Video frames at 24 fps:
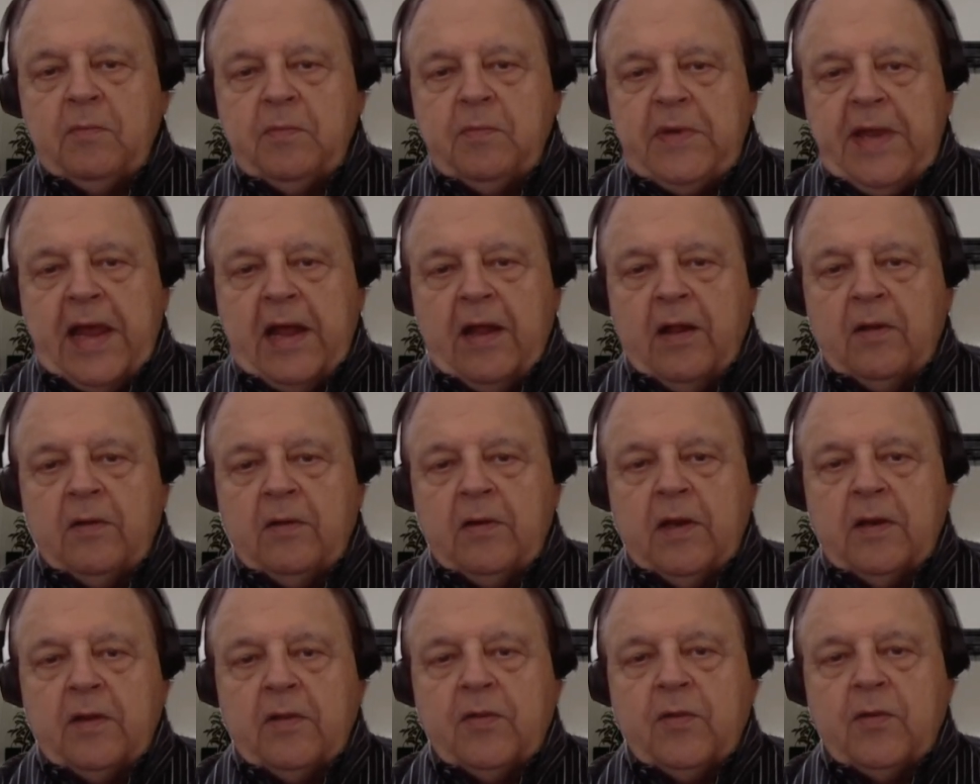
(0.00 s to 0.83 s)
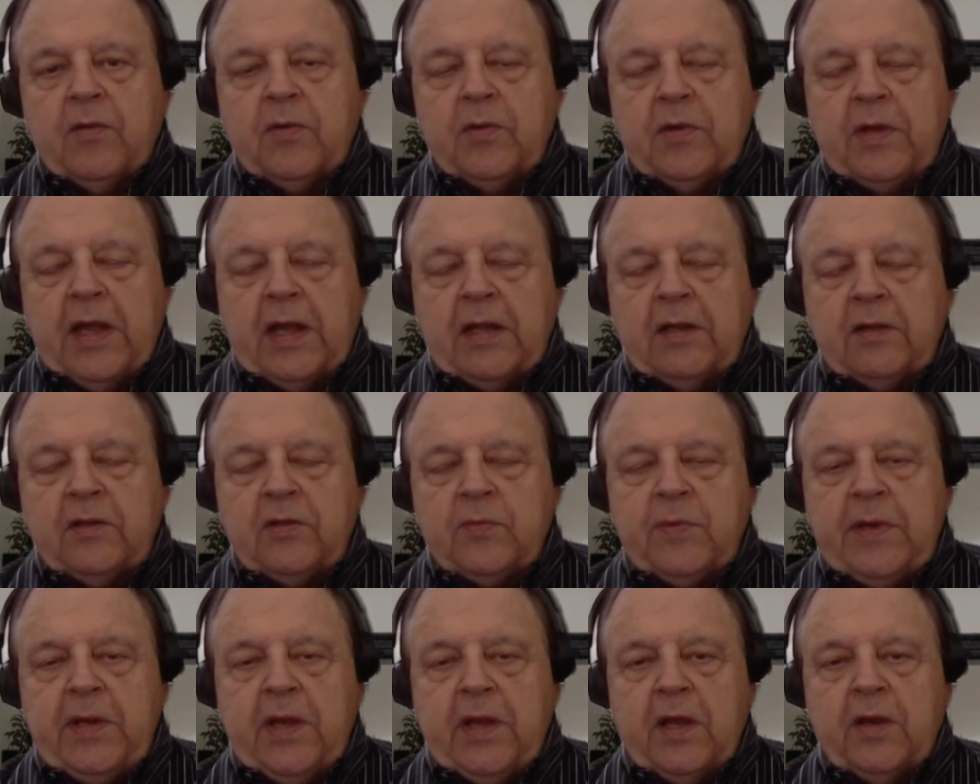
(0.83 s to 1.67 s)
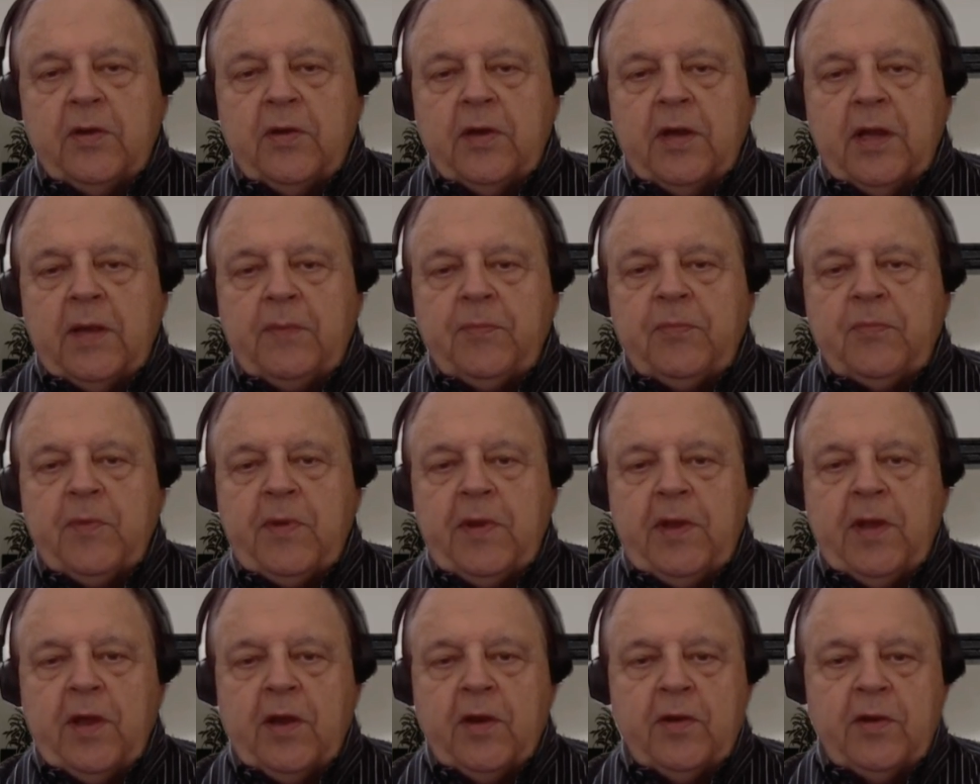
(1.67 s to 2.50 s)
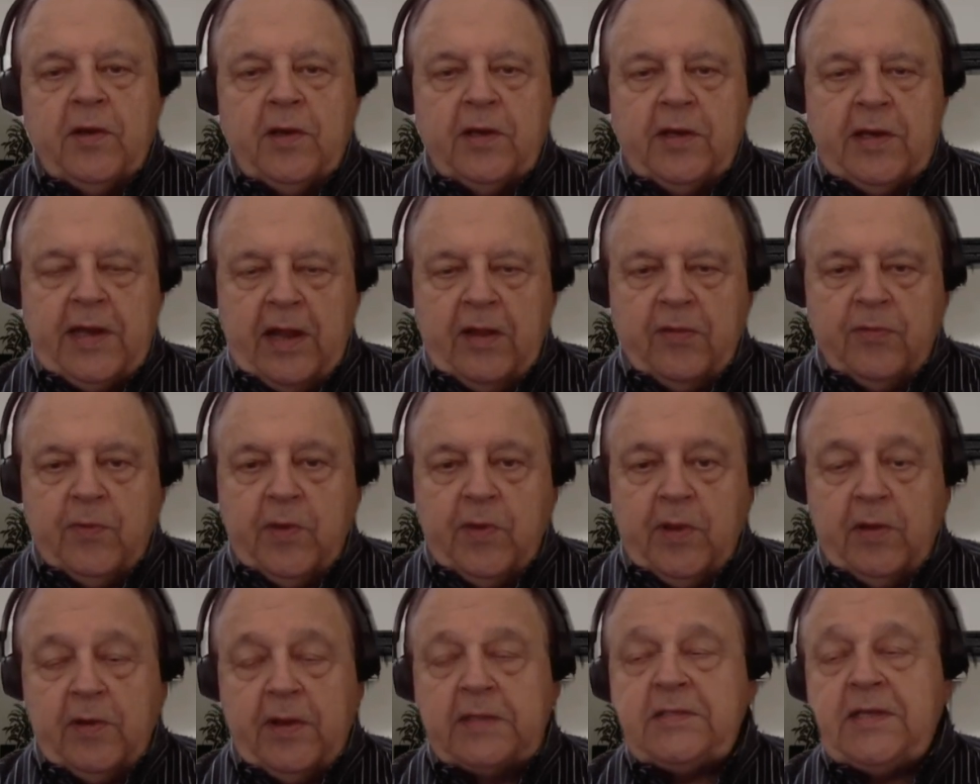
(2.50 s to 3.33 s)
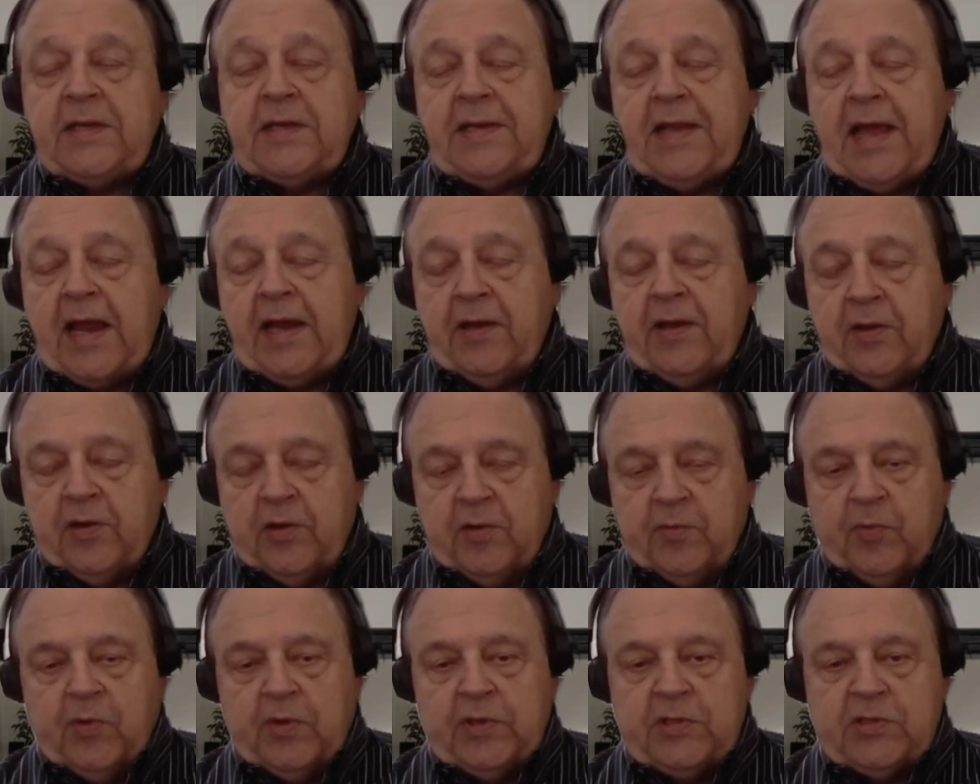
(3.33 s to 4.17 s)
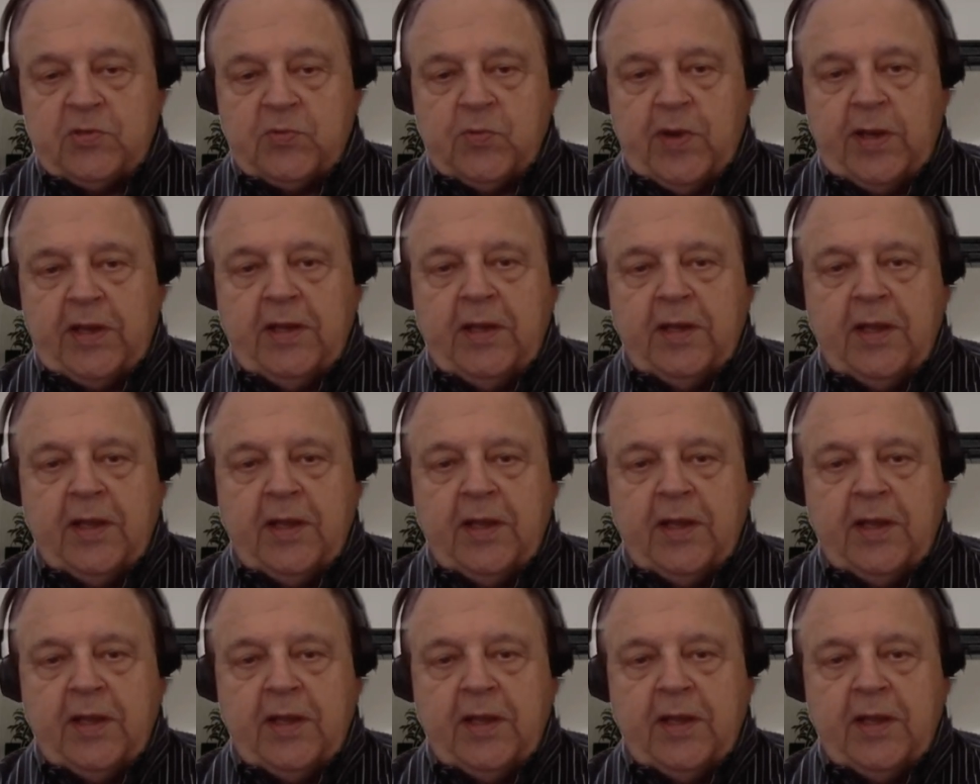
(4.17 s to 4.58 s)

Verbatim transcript: down down 300, up 300, and down 300. That's a 900 point swing.